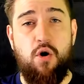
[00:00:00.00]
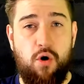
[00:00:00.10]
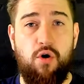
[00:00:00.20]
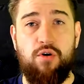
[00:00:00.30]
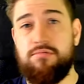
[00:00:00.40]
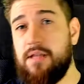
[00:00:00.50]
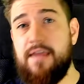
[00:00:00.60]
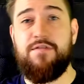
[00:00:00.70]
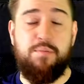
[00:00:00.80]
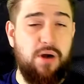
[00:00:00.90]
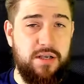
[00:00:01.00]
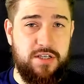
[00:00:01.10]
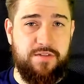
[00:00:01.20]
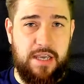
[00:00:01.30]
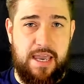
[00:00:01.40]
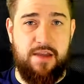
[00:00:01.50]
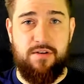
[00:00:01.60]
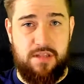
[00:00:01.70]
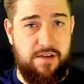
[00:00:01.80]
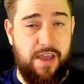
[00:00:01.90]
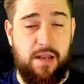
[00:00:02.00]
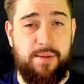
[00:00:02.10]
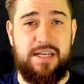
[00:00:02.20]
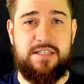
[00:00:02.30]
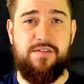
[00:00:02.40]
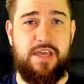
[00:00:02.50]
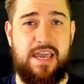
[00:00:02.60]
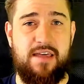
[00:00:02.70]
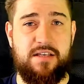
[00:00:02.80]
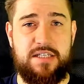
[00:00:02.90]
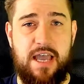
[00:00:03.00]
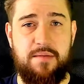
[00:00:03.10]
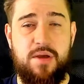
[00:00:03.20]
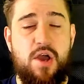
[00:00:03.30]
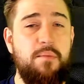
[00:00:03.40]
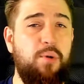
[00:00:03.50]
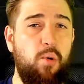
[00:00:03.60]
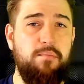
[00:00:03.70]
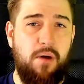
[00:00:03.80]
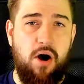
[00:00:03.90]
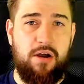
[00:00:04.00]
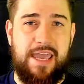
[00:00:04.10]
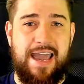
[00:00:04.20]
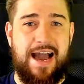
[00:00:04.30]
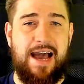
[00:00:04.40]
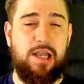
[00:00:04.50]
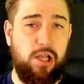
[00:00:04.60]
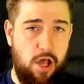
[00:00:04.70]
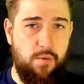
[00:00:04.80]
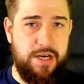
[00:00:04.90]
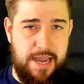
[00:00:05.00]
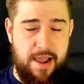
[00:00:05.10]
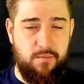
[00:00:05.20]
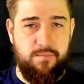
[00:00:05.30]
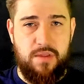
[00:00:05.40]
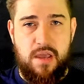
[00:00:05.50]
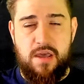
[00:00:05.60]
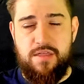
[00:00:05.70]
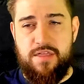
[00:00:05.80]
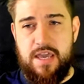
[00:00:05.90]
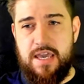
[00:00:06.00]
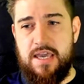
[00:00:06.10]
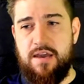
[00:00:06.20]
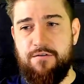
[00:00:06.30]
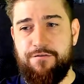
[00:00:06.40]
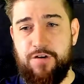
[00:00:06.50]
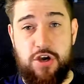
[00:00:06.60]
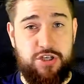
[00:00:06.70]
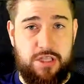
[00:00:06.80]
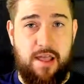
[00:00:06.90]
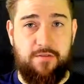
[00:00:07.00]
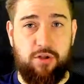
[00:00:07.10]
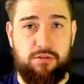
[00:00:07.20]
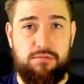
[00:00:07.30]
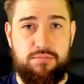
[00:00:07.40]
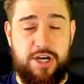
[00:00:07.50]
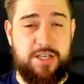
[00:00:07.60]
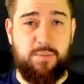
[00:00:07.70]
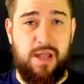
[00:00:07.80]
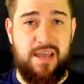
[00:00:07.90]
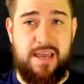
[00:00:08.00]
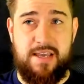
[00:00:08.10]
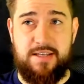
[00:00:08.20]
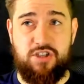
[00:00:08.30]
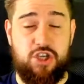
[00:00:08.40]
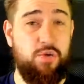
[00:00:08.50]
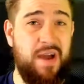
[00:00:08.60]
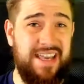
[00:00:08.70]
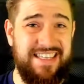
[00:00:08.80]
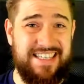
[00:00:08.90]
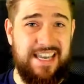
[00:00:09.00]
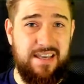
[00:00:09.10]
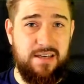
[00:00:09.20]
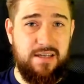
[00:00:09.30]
Or leave the price of the gear and the availability of the gear the same, but mark it lower down. The first level chest plate is 280,